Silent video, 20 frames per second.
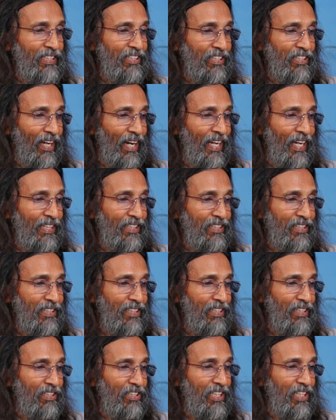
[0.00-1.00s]
in science,
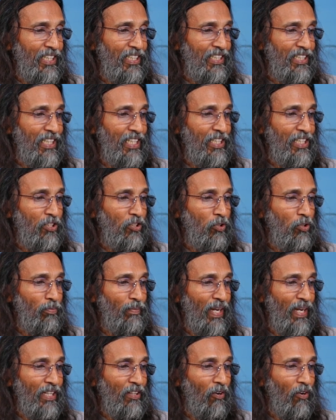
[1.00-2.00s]
she seeks to
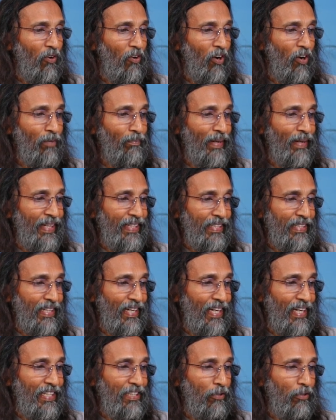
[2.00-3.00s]
make all
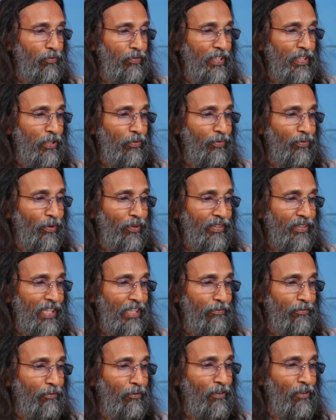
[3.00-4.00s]
mankind fit for
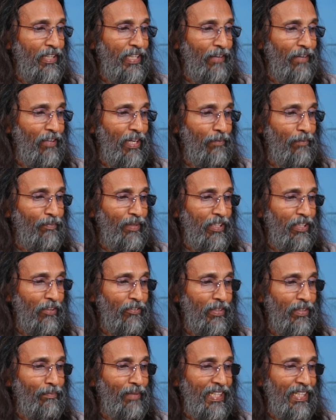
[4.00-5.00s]
the full development
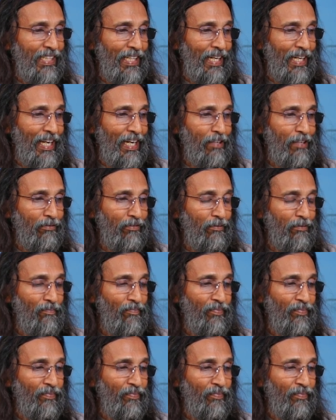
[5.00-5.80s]
of the mental life.